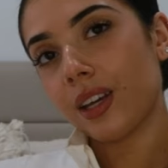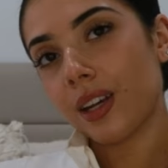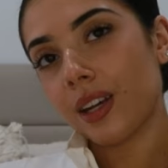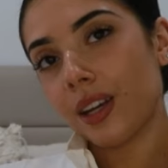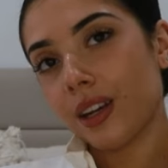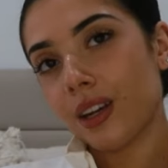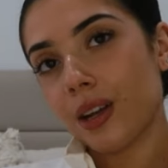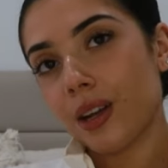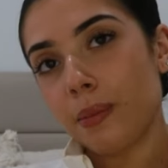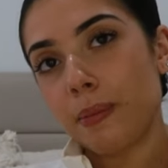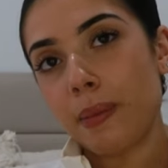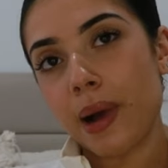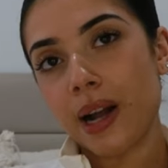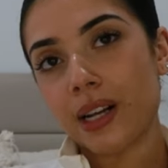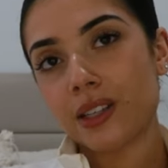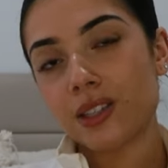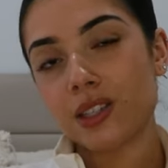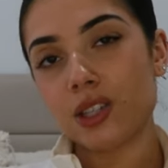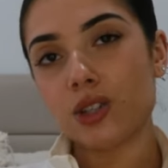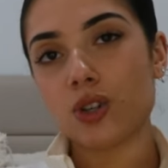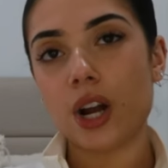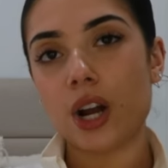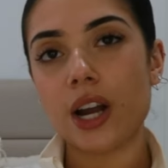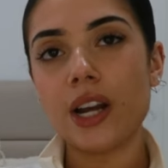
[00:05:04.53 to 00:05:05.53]
knitted
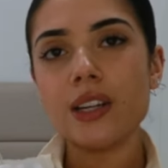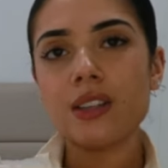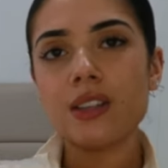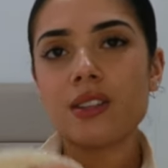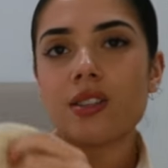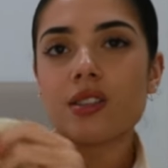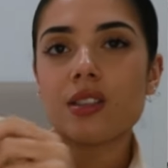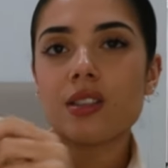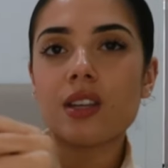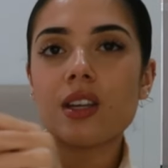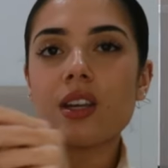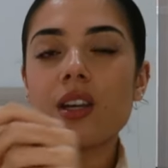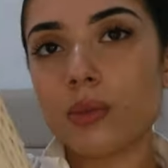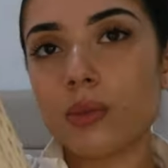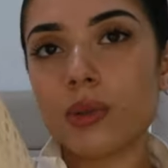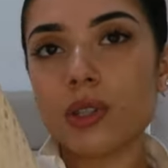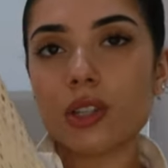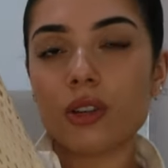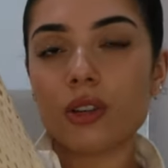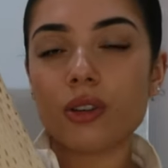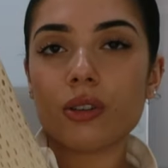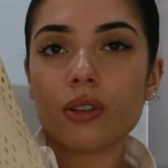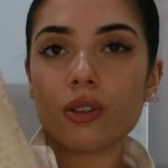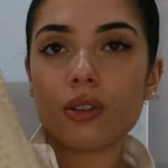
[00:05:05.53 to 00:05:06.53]
maxi dress. It's a
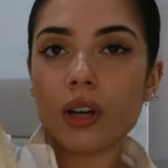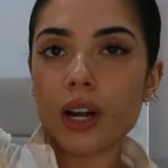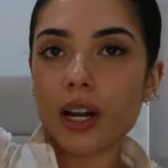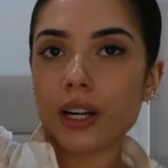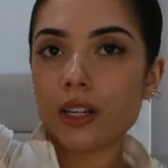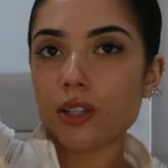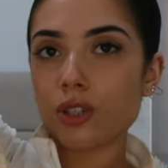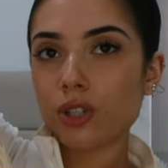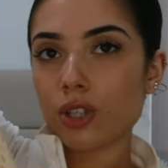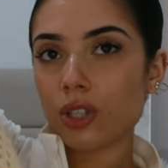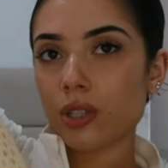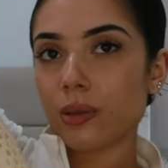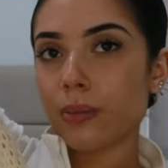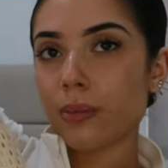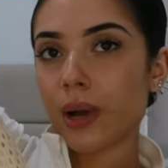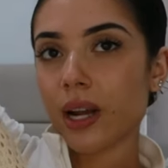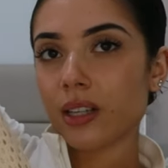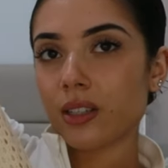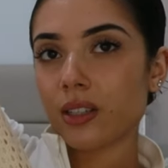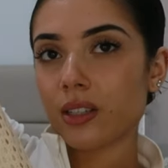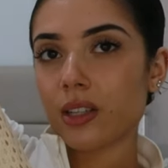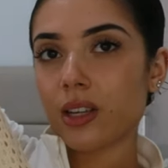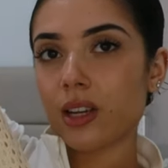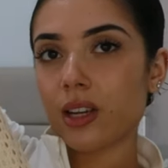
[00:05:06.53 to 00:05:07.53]
material and it's just a
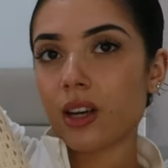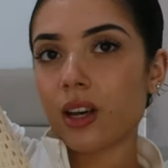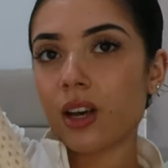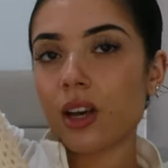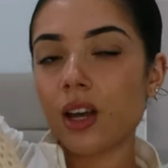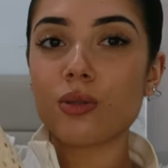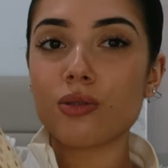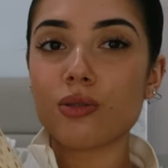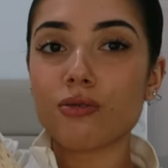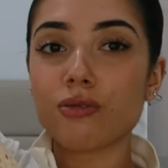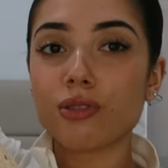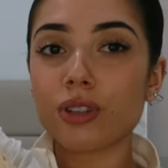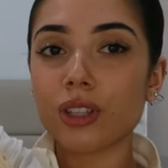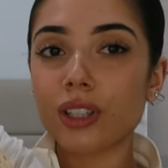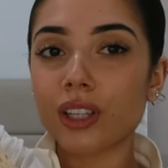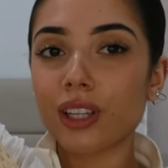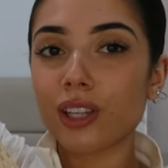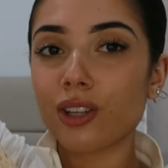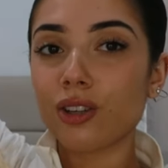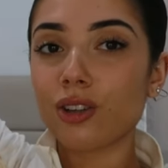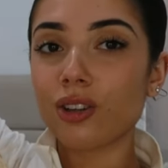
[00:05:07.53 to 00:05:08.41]
maxi. It's gonna be really